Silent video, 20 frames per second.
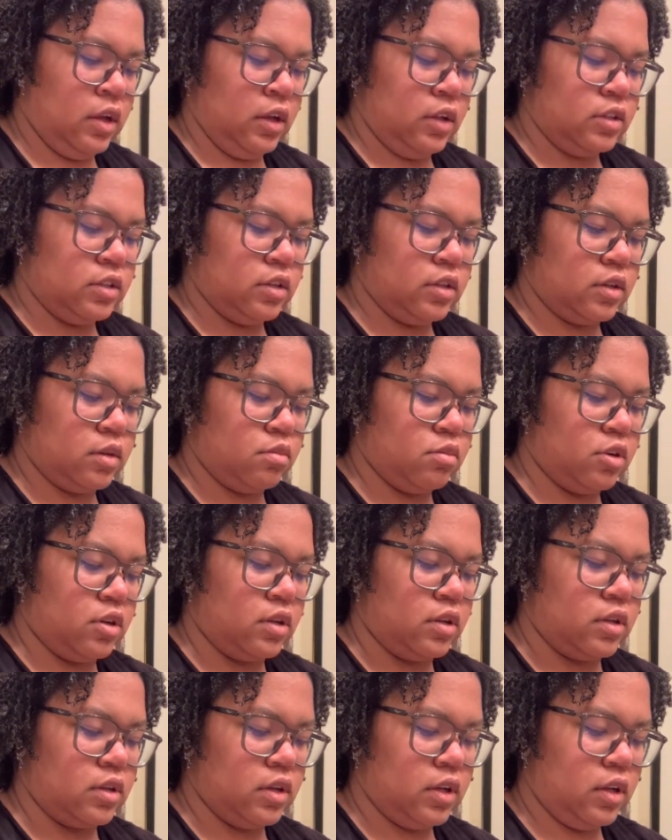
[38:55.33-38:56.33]
It's looking pretty
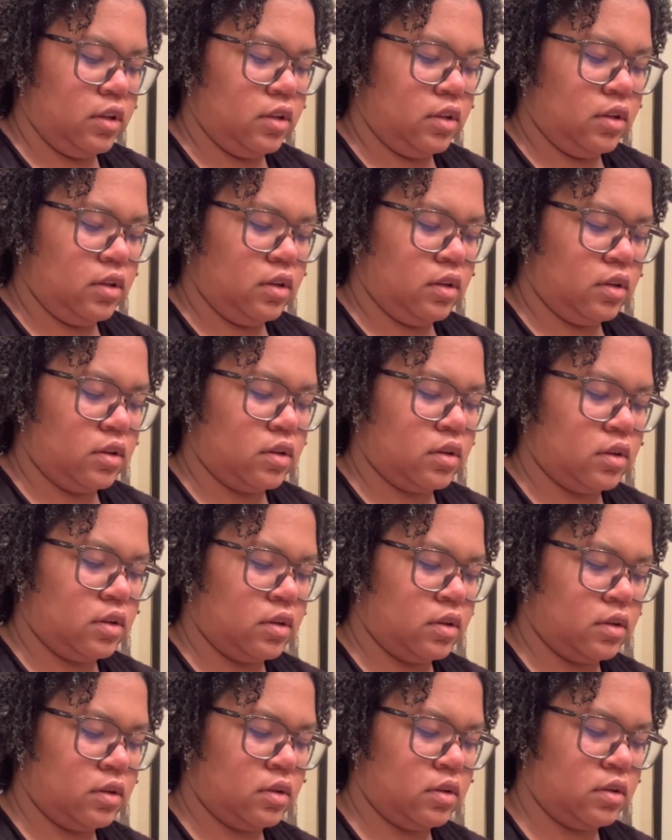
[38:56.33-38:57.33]
good, I think.
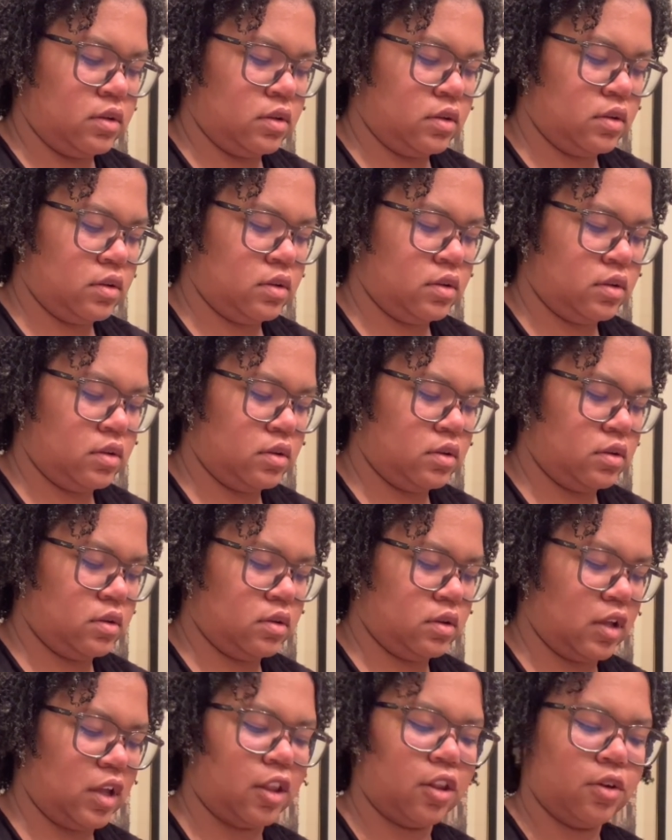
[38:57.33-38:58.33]

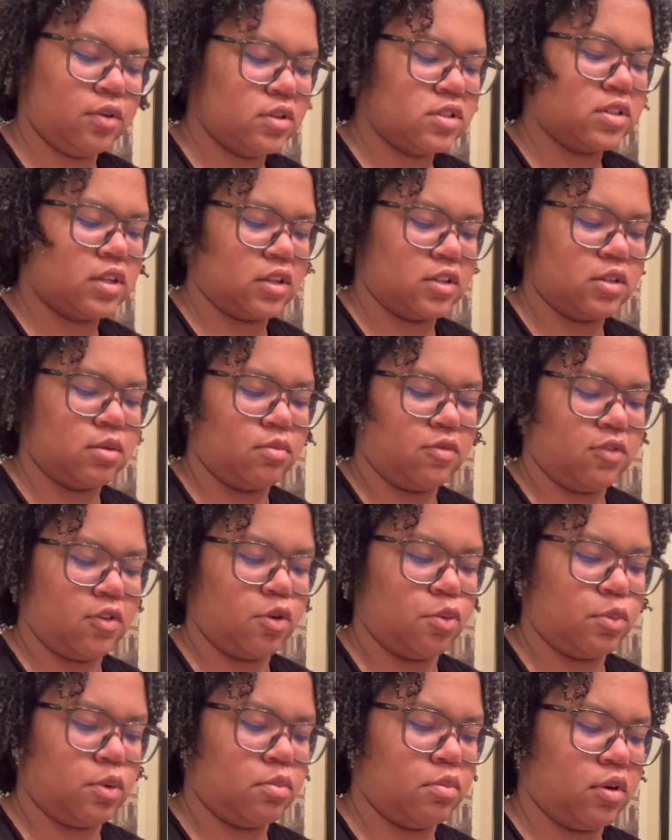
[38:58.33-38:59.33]
And there is like some
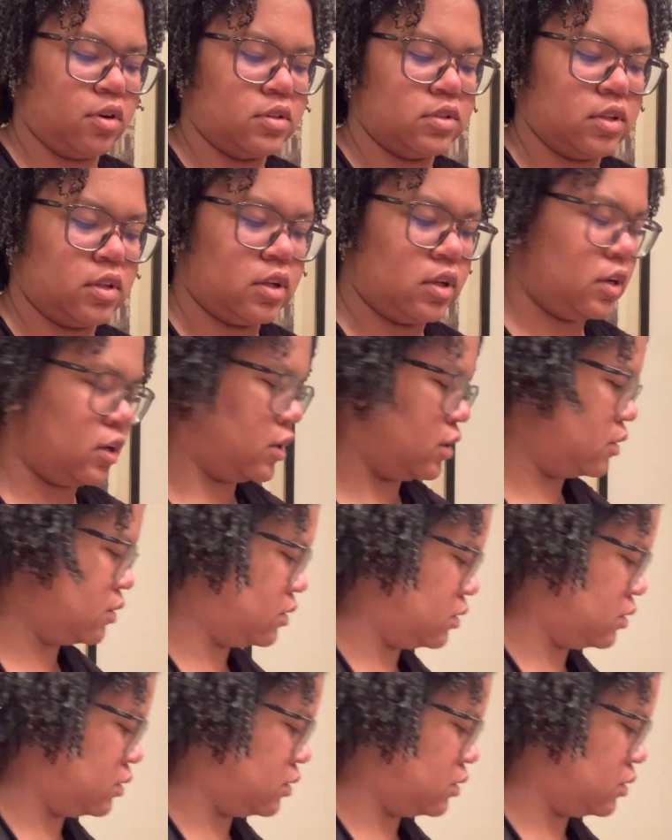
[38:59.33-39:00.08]
foam in parts of the hair.